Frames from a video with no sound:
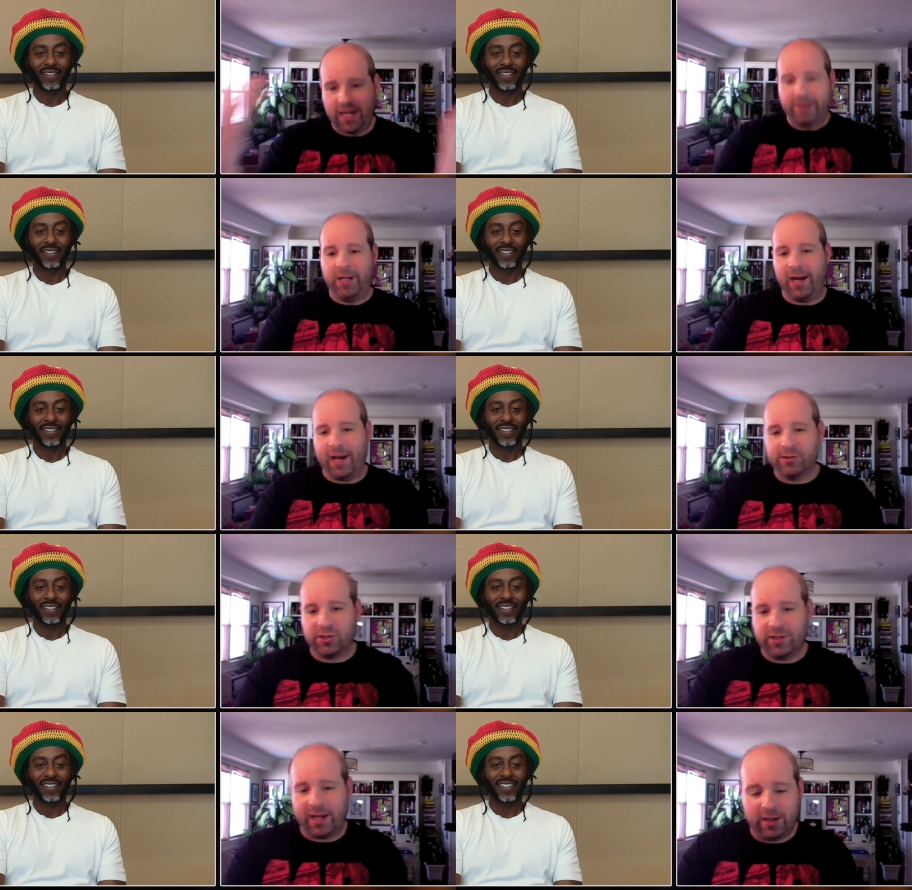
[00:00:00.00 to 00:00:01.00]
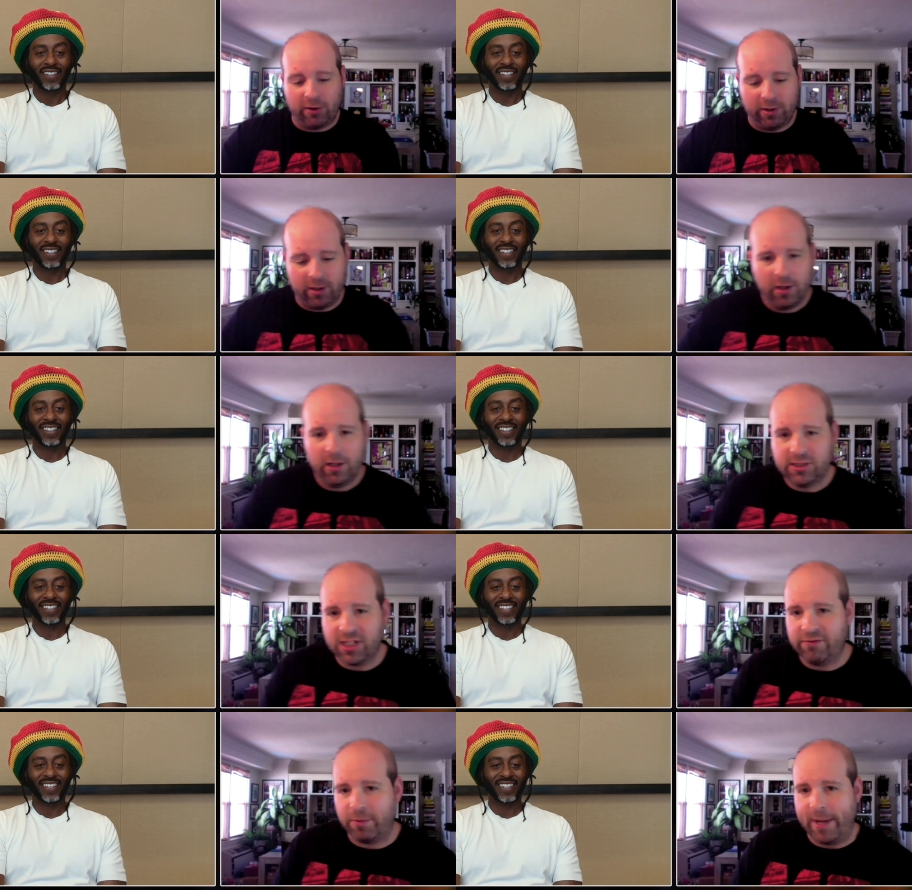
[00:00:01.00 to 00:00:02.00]
Speaker 1: Damian, how's your day going
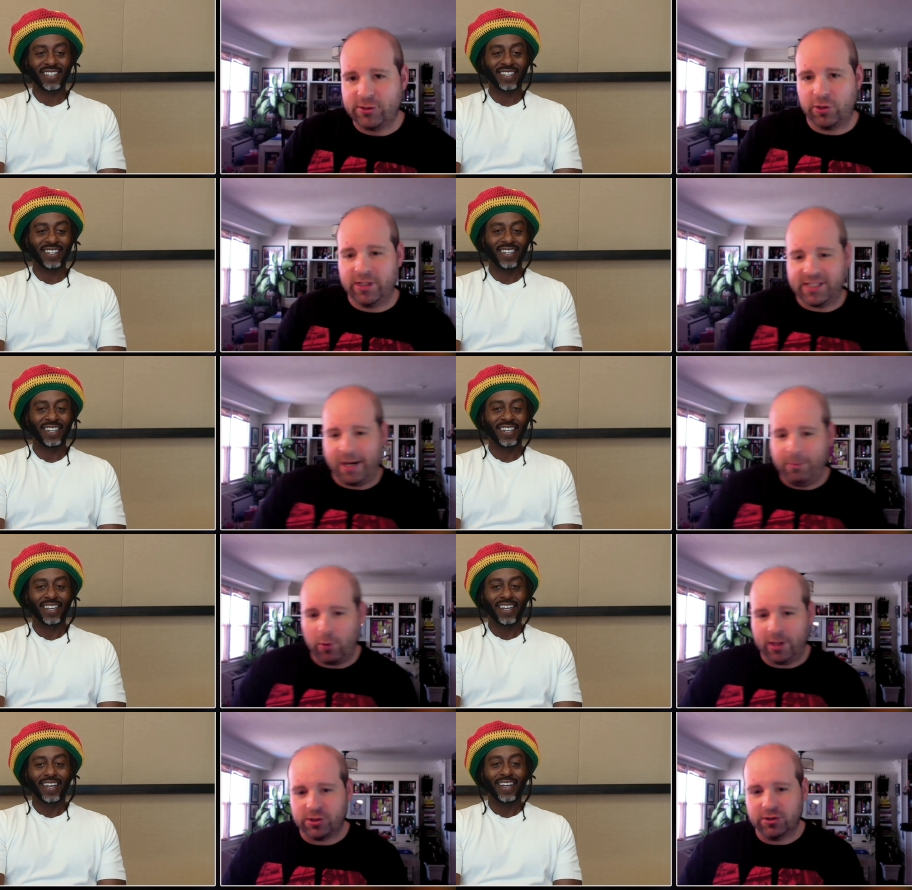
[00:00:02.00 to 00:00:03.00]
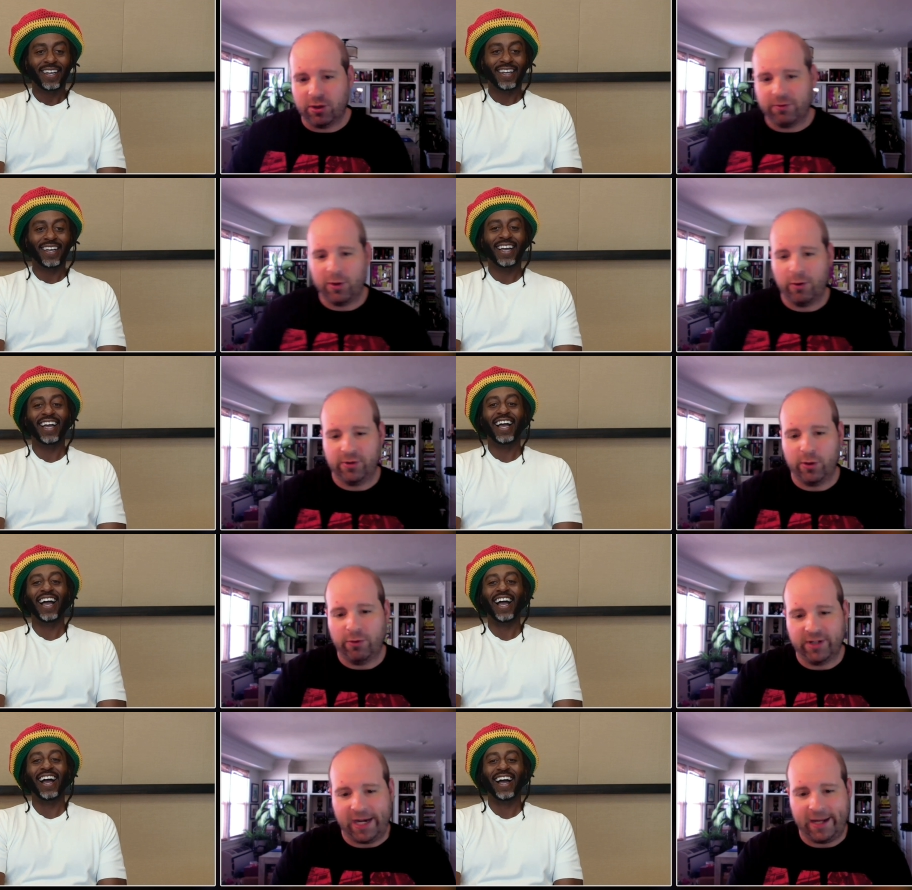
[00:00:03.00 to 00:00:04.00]
aside from answering the same questions over and over and
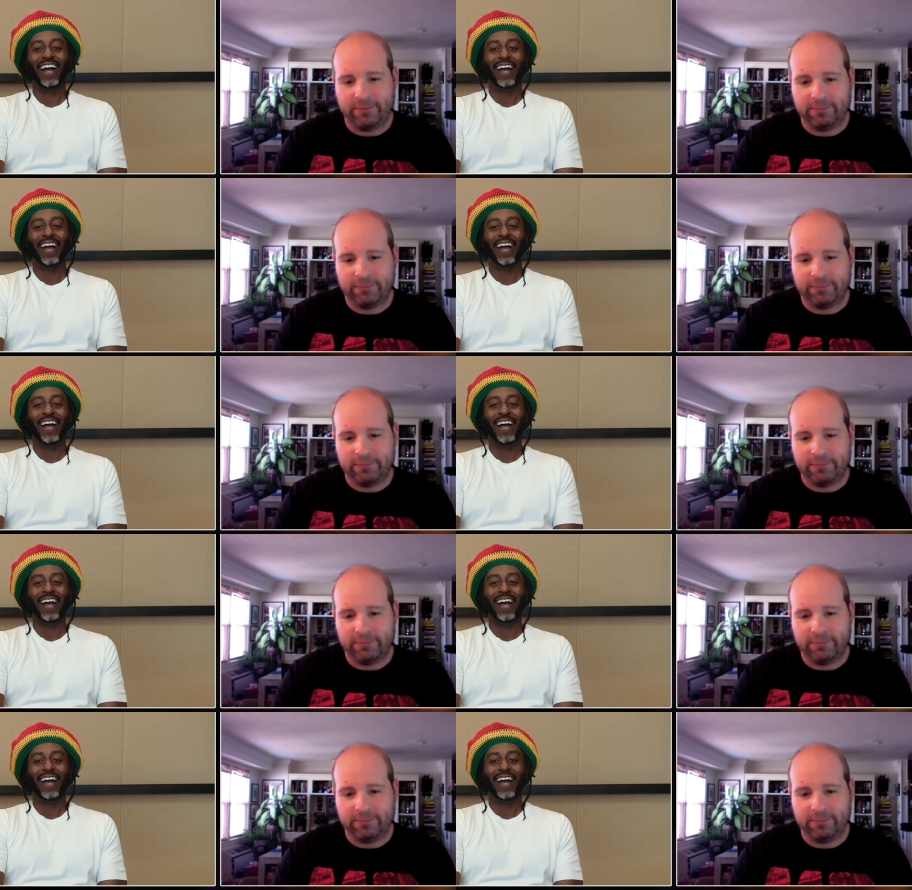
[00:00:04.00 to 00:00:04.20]
over again?